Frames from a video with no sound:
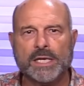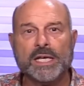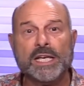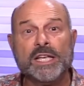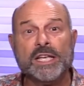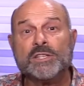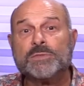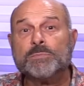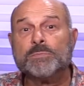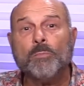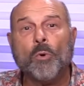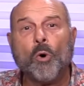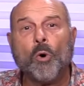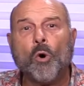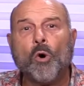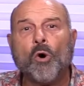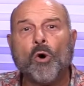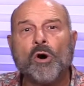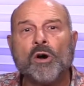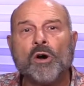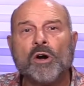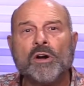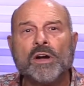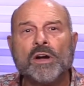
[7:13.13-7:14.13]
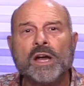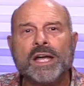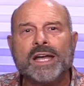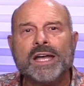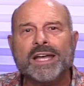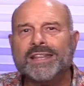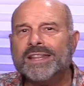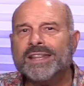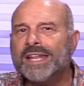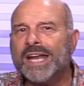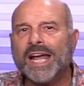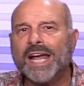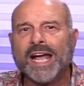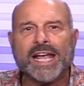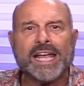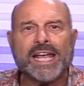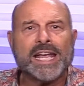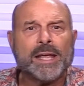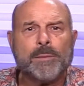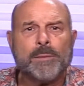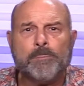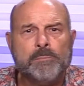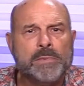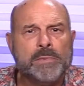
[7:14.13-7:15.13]
is more than a
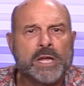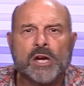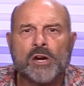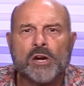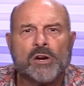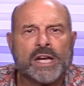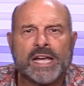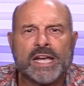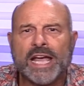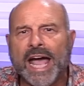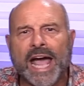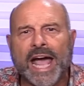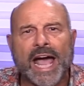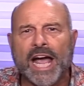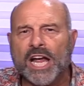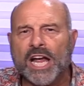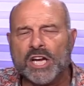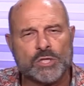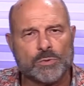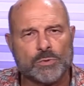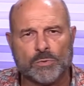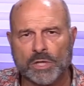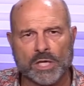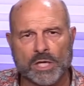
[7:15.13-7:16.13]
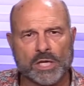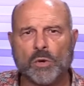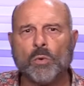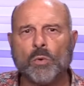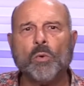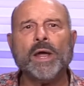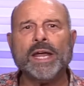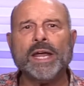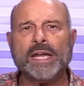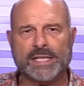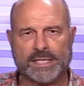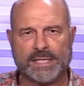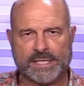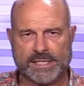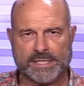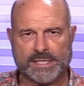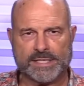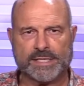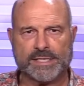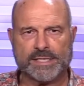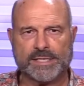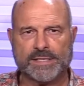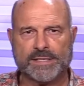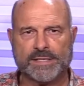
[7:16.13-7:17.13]
mere casual
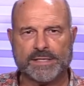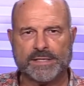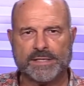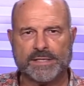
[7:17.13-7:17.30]
acquaintance.